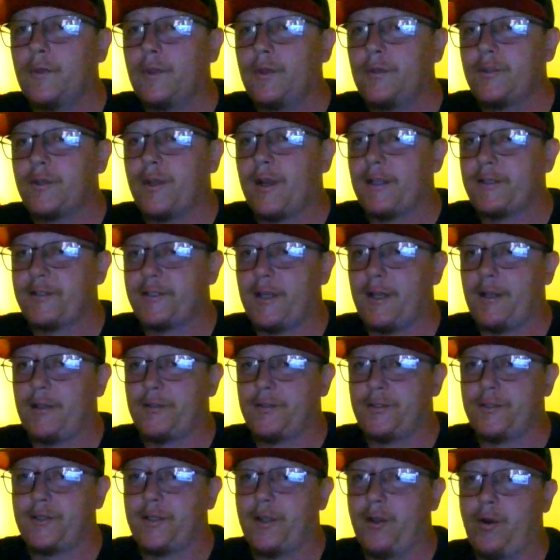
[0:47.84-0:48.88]
So that
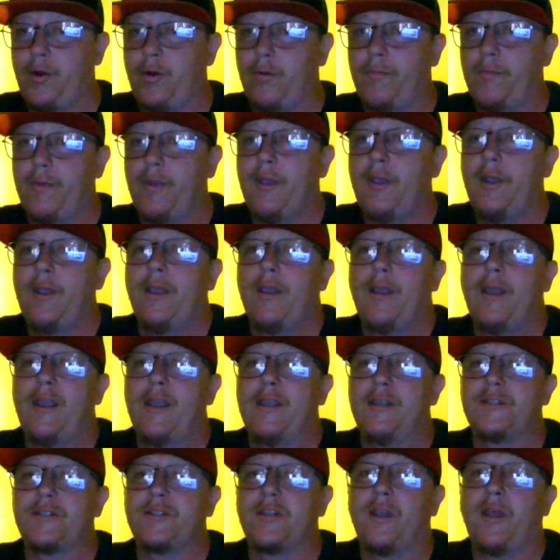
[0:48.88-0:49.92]
sounds dope.
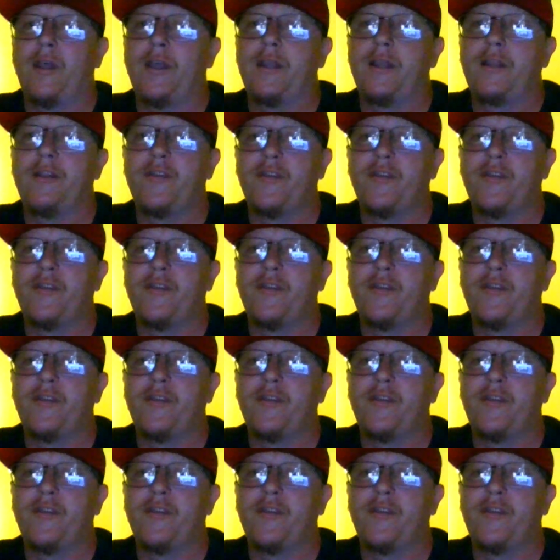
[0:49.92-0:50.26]
Is like